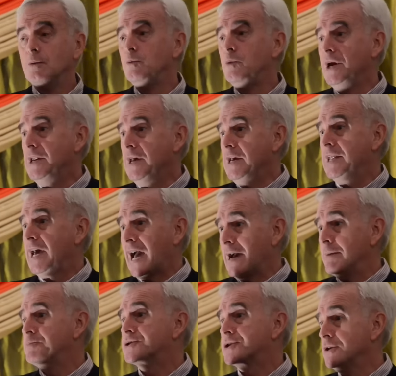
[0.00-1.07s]
We need
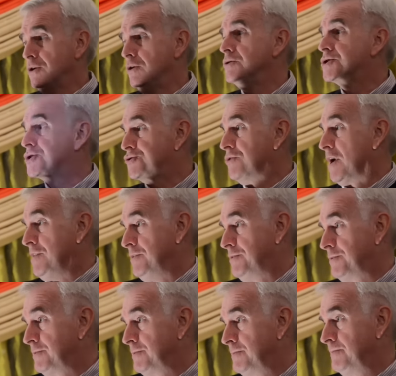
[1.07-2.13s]
absolute strength.
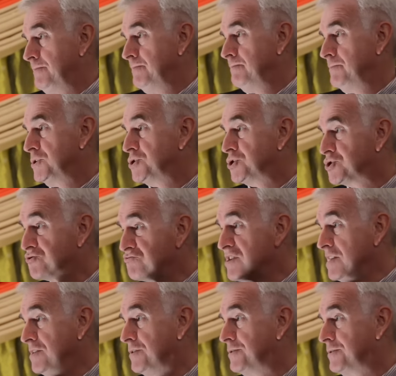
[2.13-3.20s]

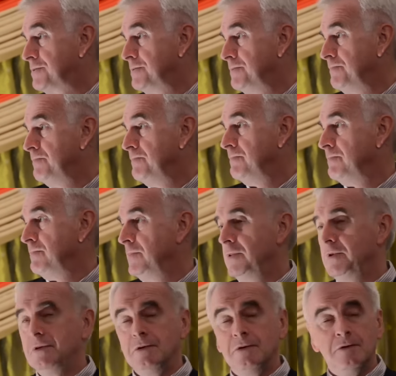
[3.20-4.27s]
Strength.
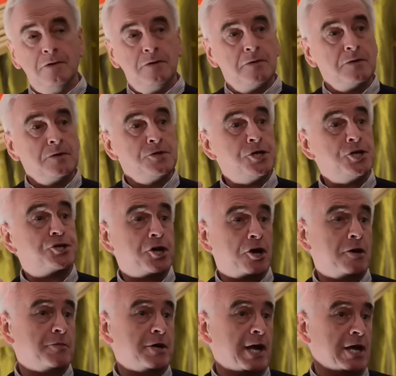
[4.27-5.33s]

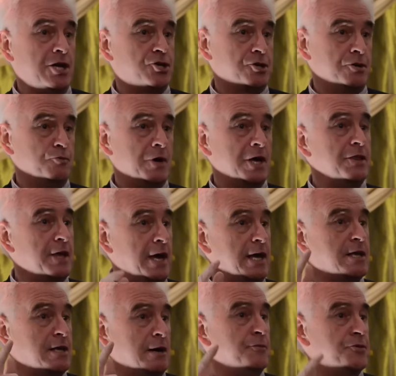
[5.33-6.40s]
Determination. When
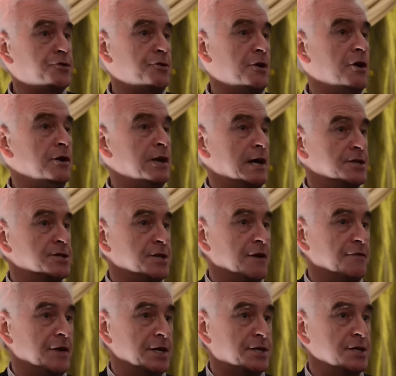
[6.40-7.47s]
they come throwing that
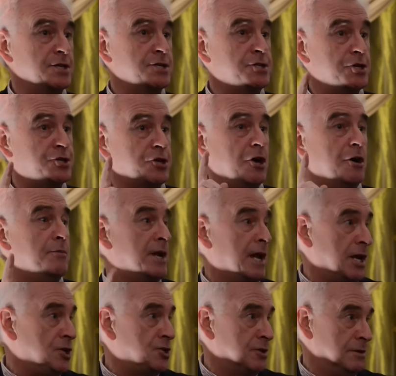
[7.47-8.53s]
stuff at us,
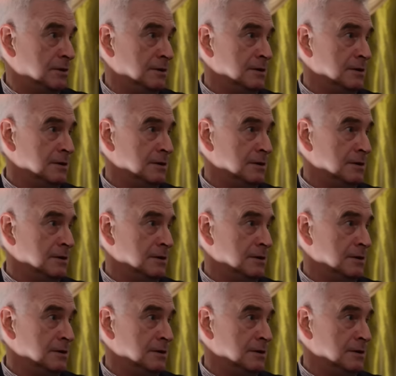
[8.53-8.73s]
determination.